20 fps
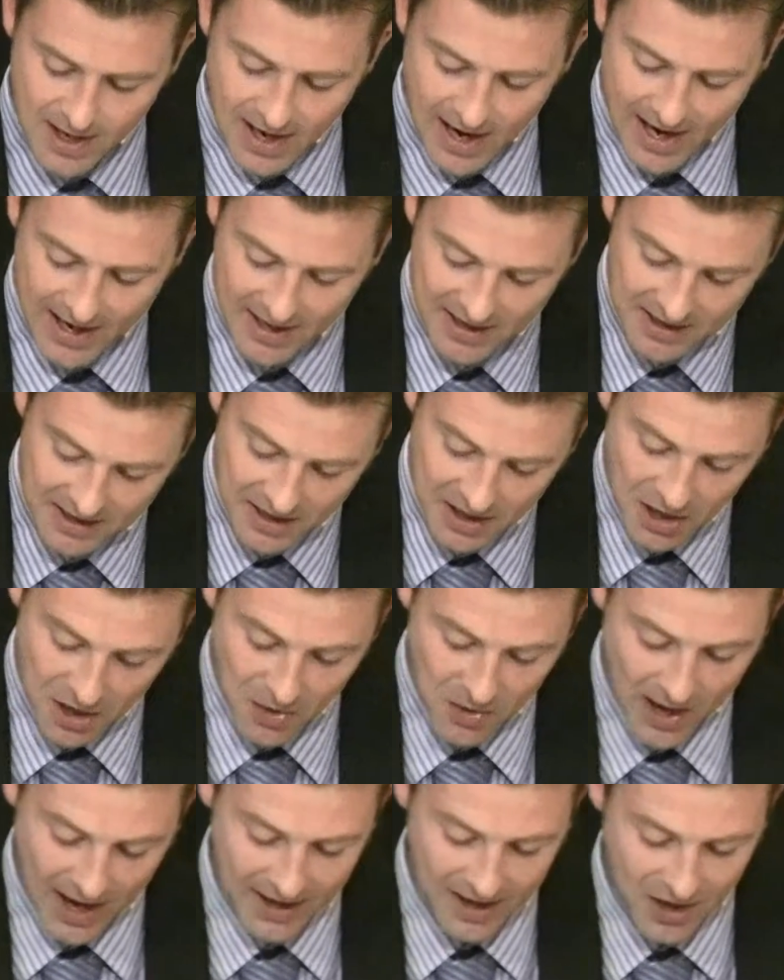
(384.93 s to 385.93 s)
And you
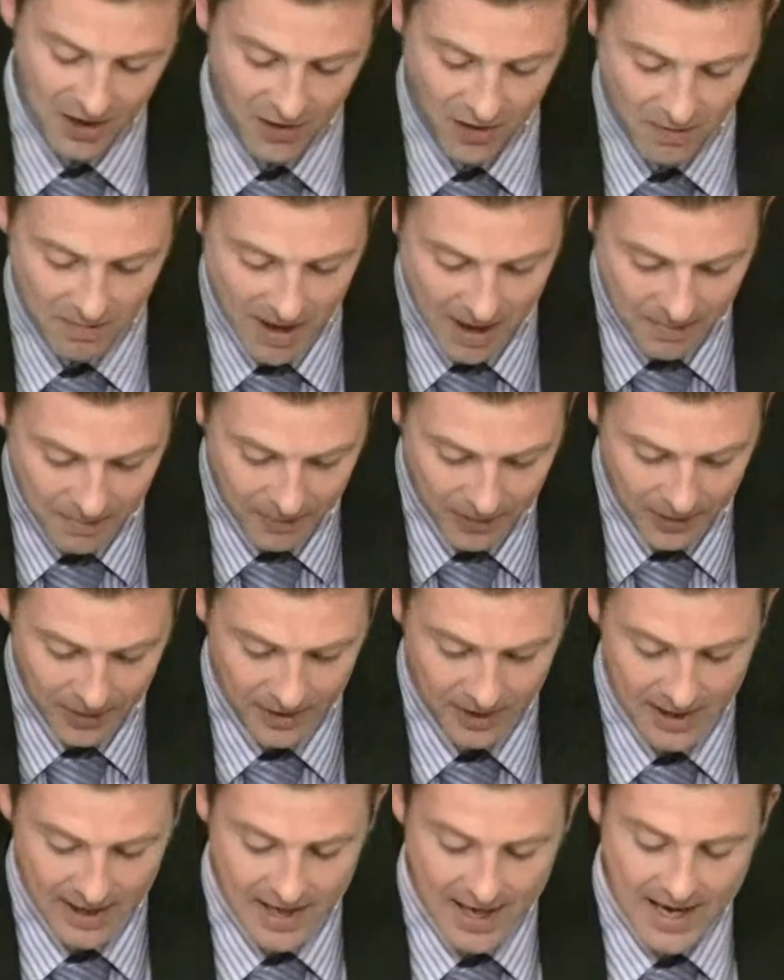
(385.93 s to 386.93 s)
know, I can
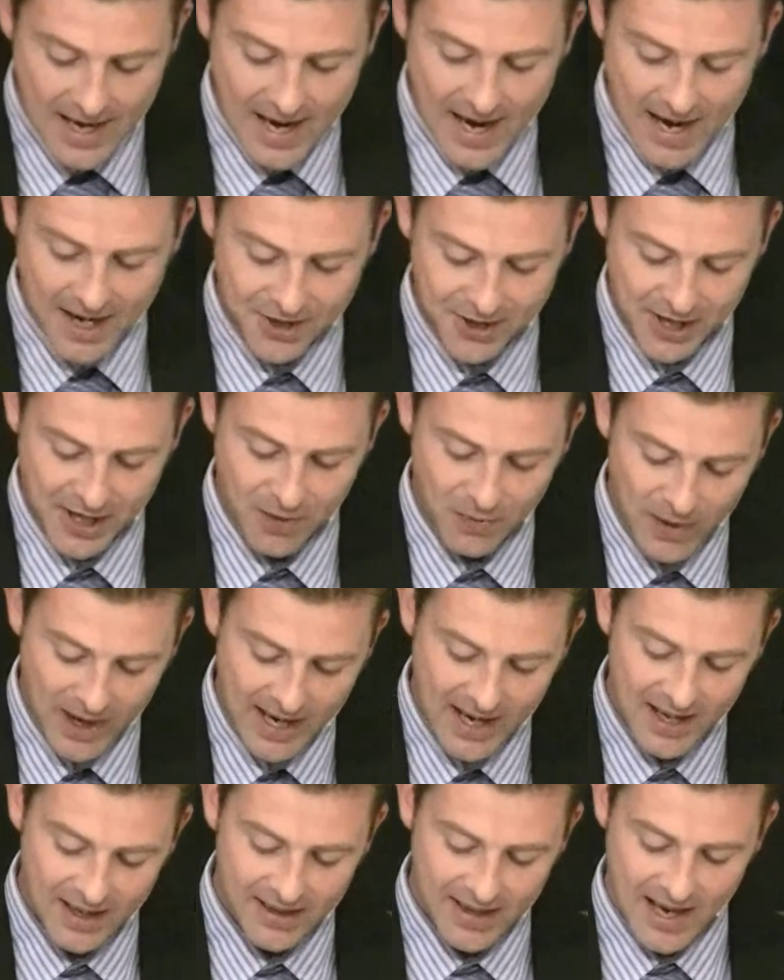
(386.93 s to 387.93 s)
remember as he
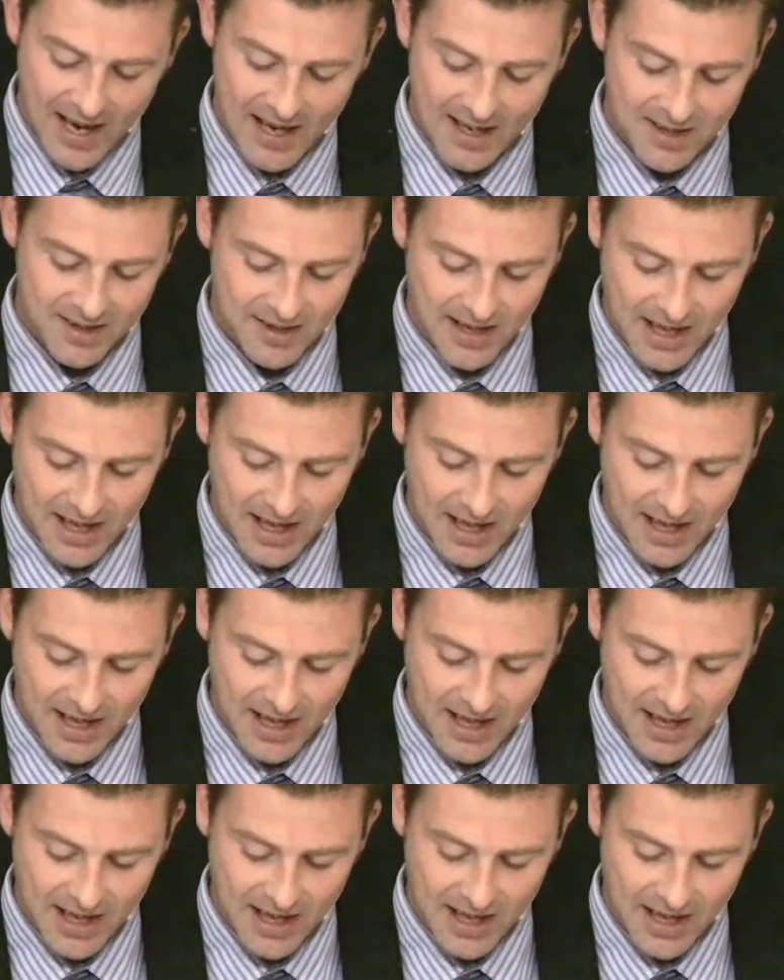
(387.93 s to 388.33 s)
read that,